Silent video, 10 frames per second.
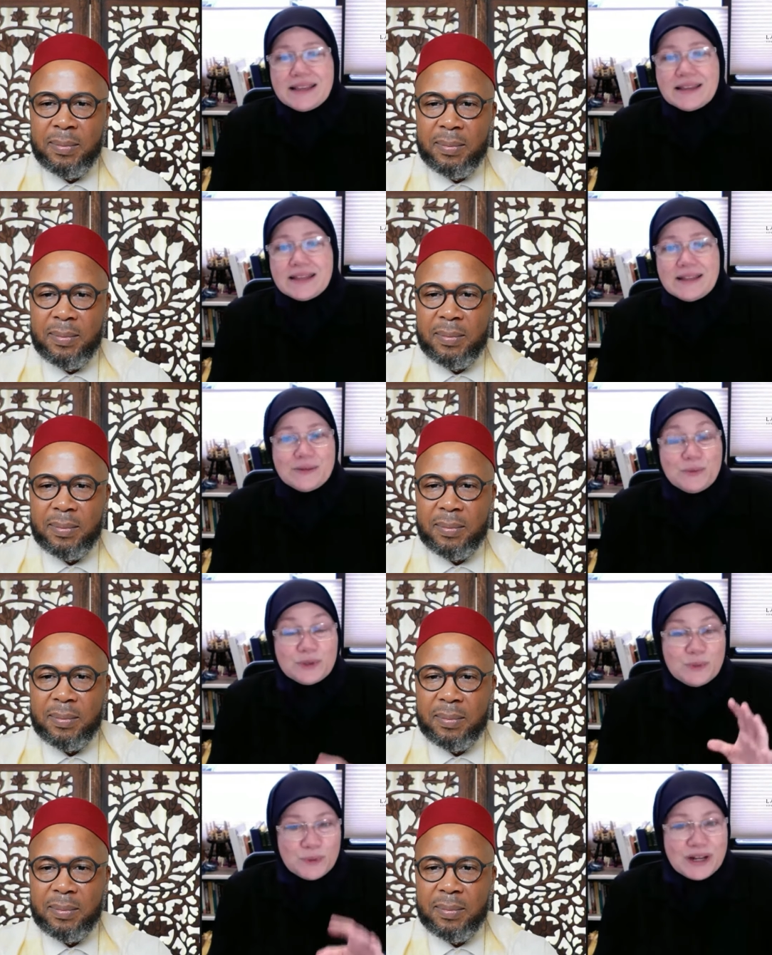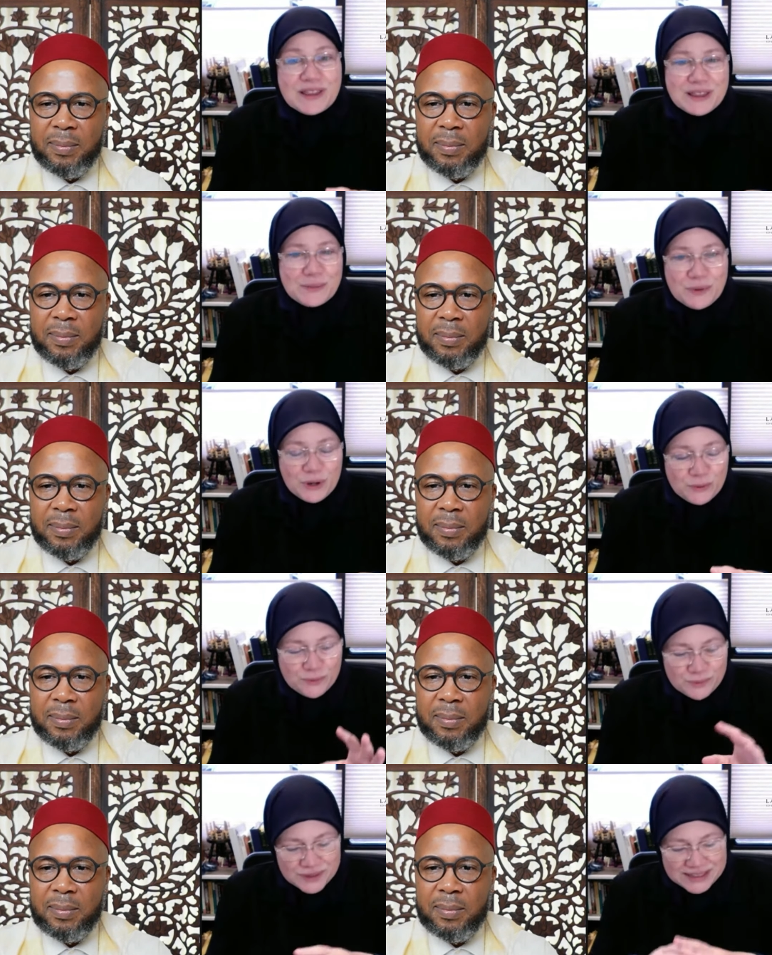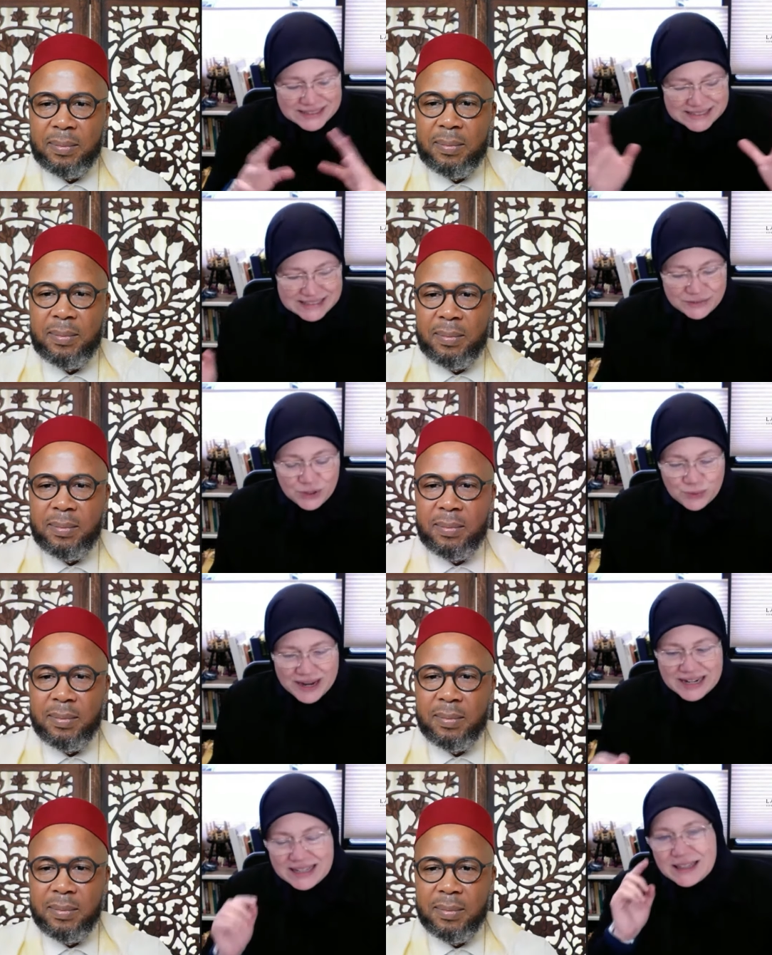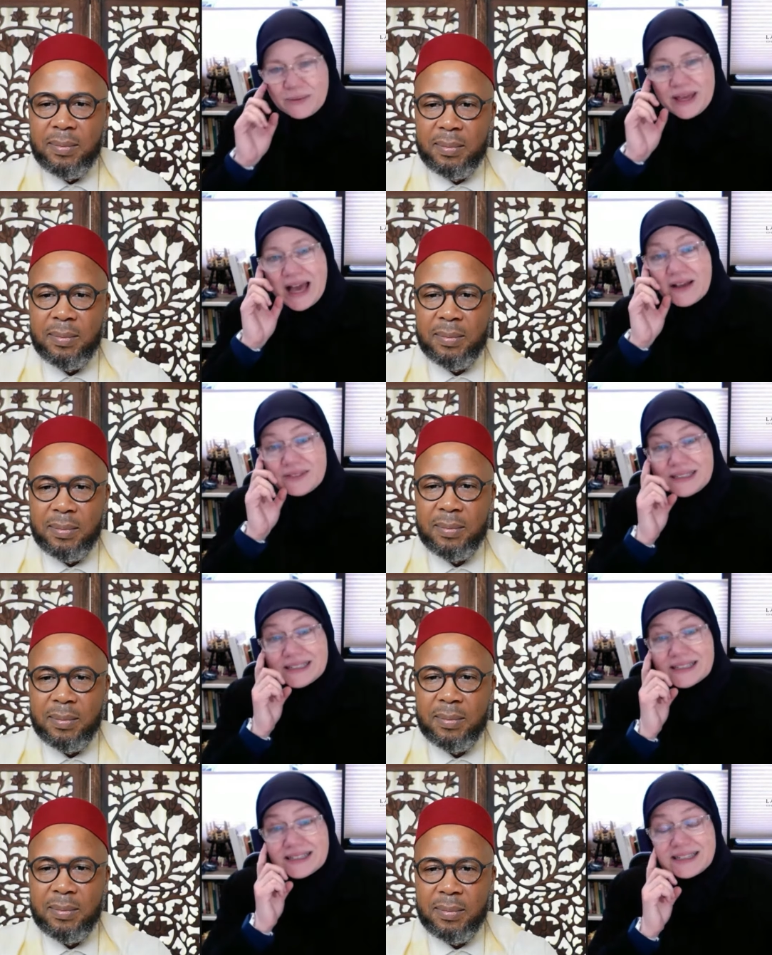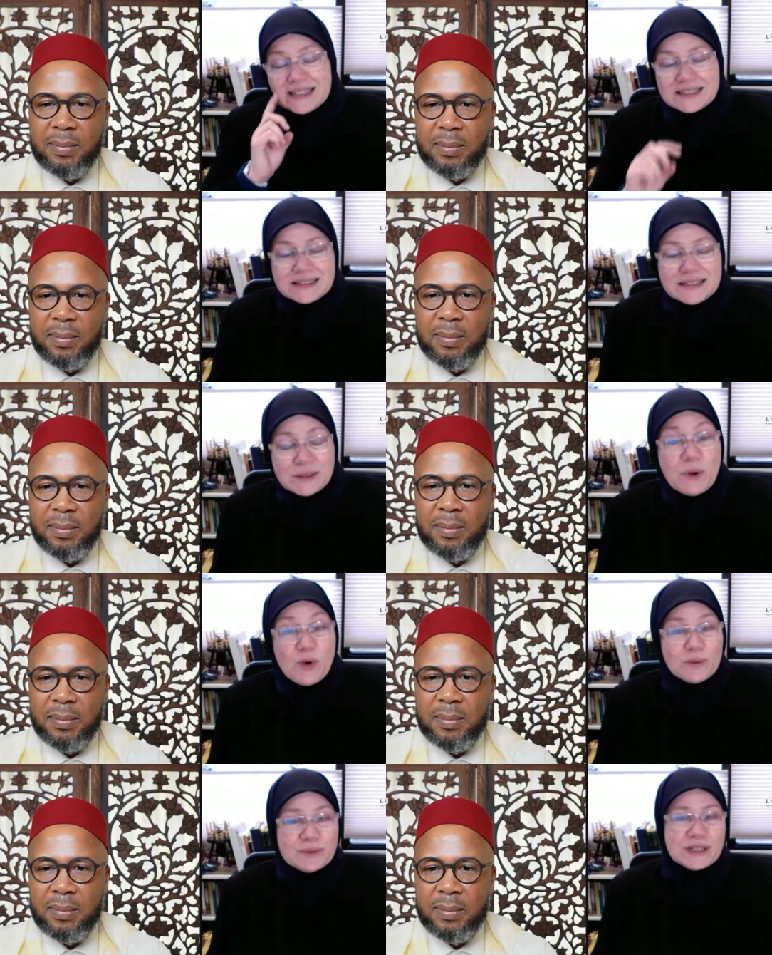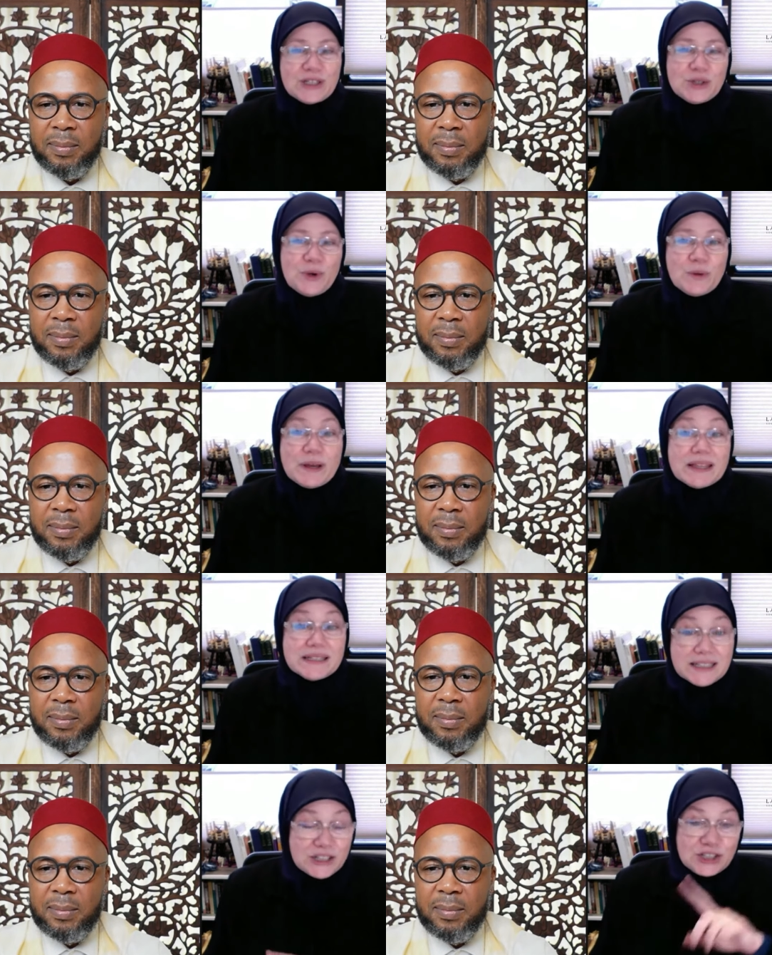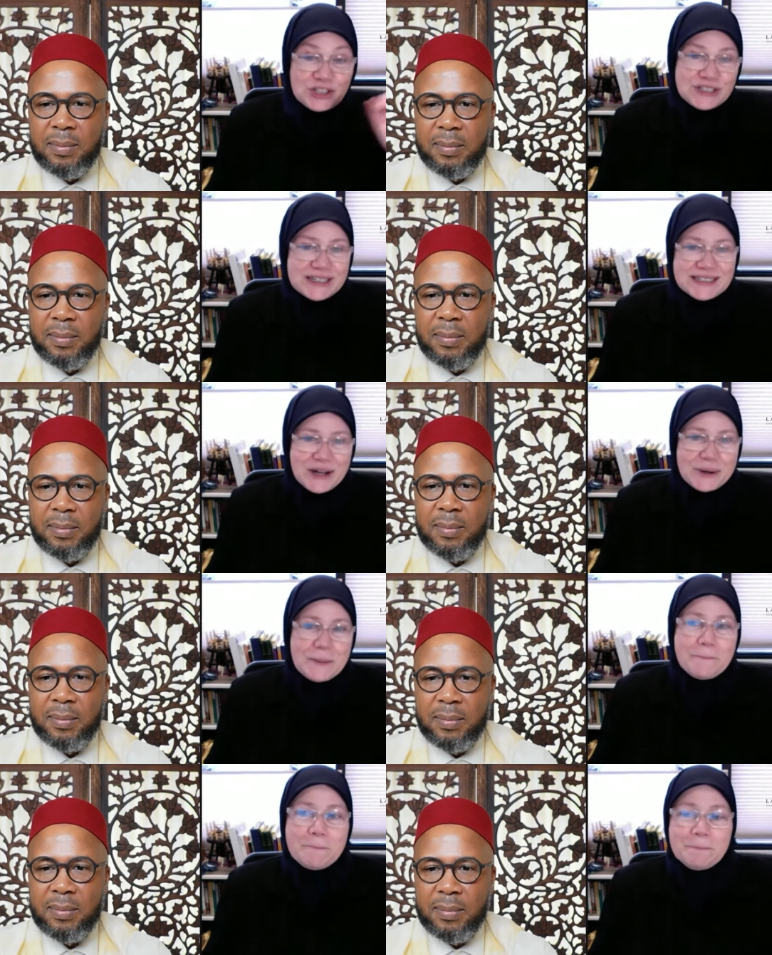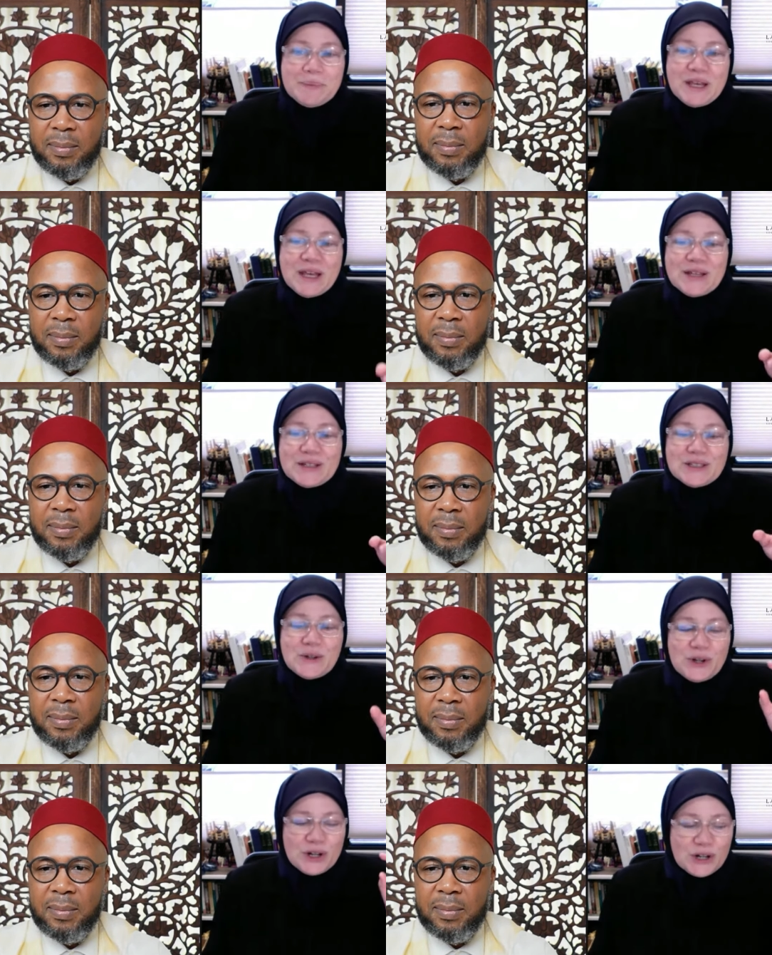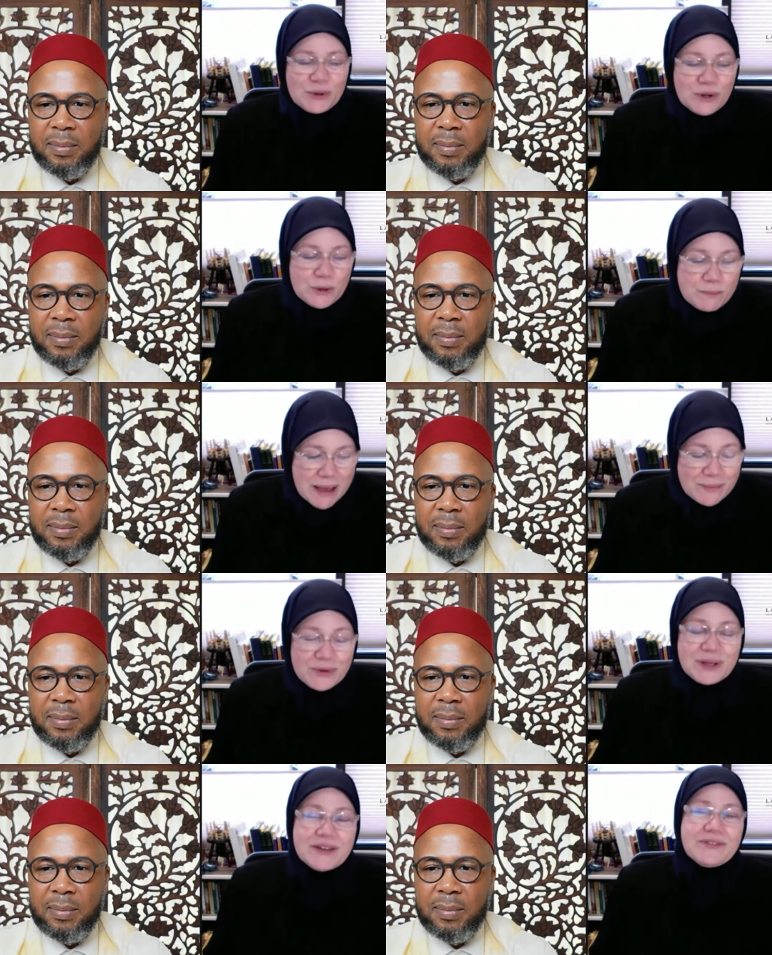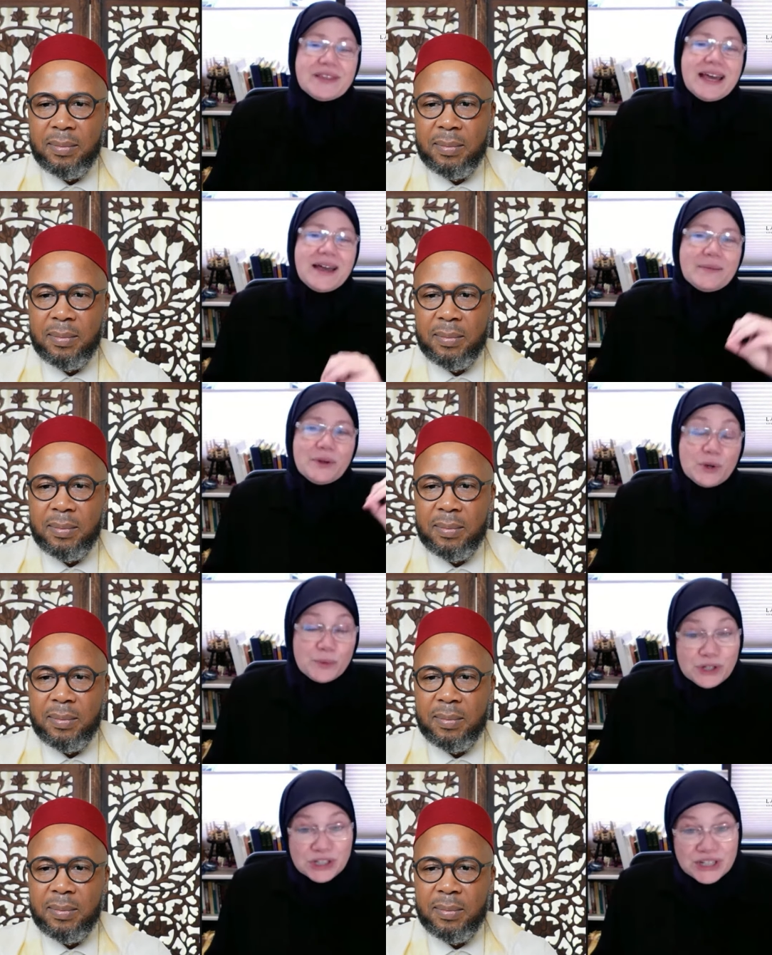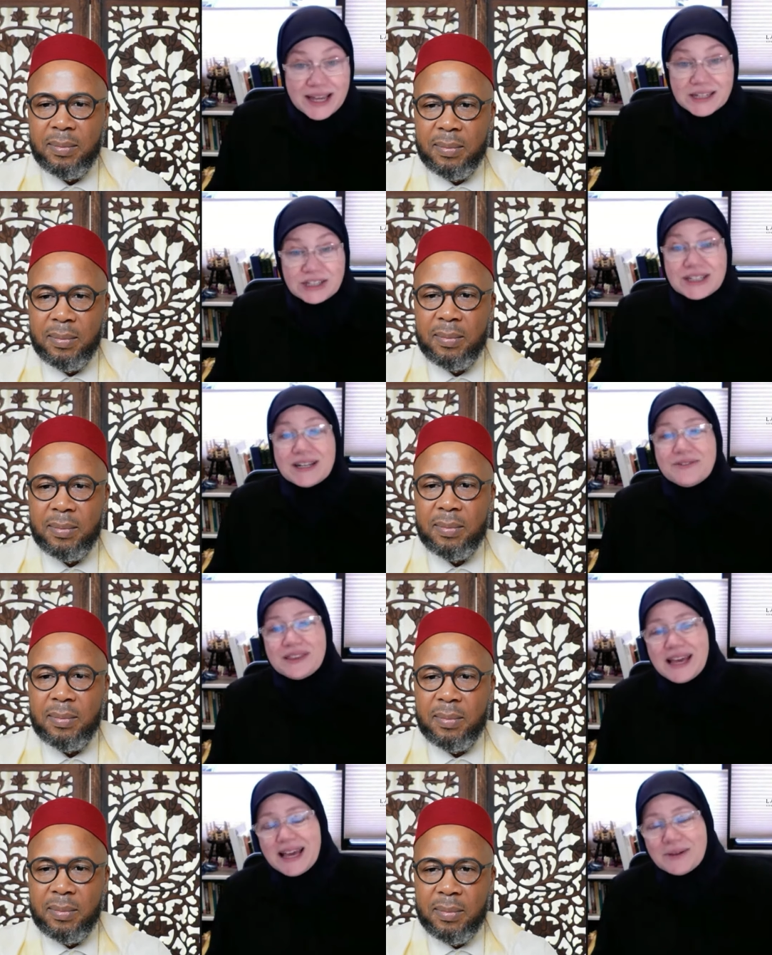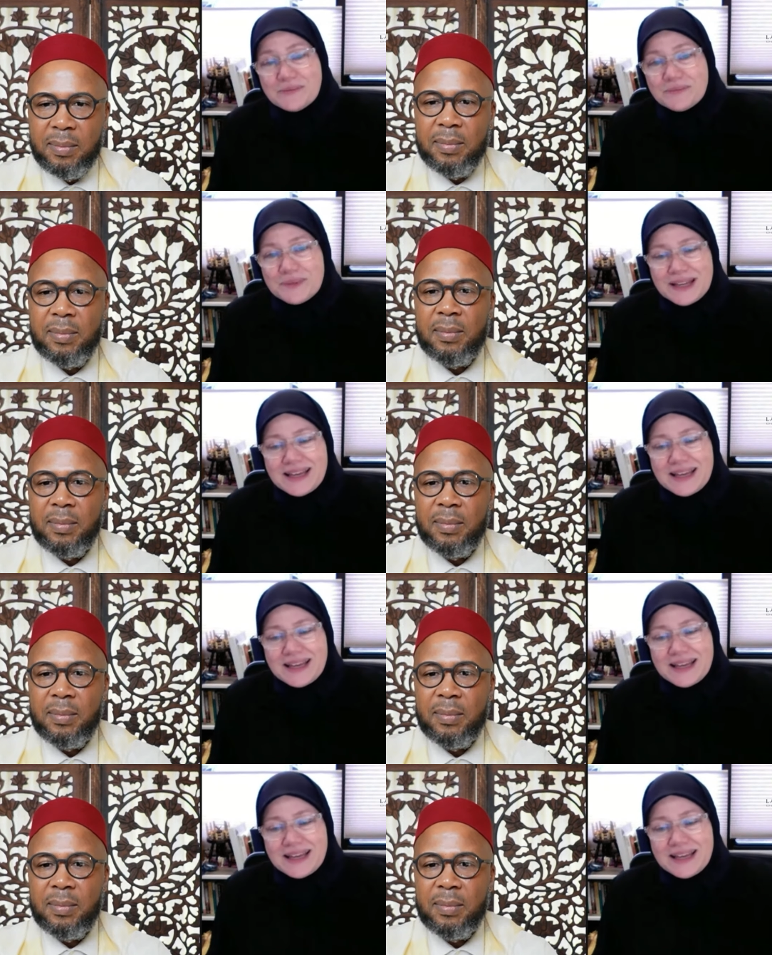Speaker 1: uh, one of the her the lists of her writing that we have still is mm-hmm. the poems that she wrote about the teachers she sent out mm-hmm. so her her memory of them her appreciation of them